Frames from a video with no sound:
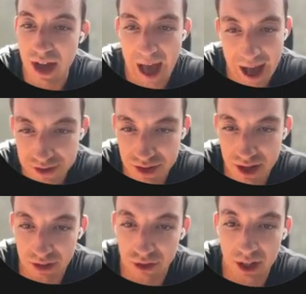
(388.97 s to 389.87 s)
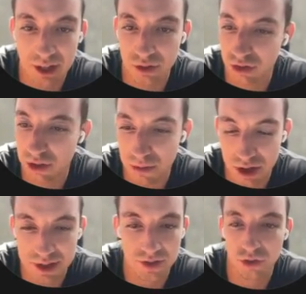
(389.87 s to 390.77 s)
ads that they're running,
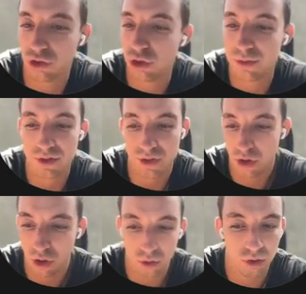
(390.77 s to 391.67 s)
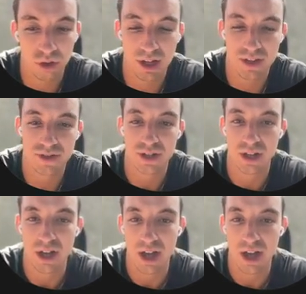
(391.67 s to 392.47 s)
communities and groups. There's a whole long list.